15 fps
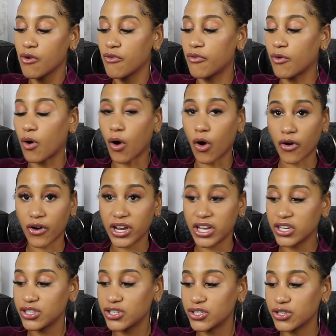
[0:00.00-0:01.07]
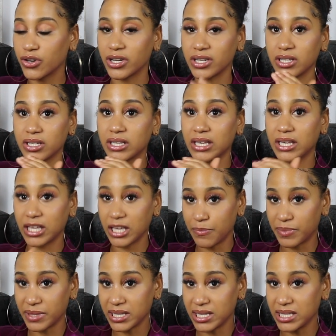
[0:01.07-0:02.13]
For orange, you're going to
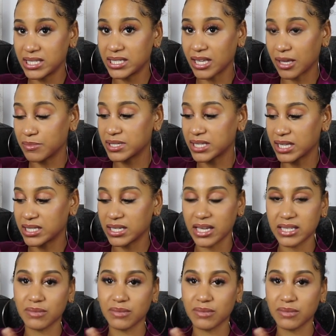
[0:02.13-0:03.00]
keep these same settings.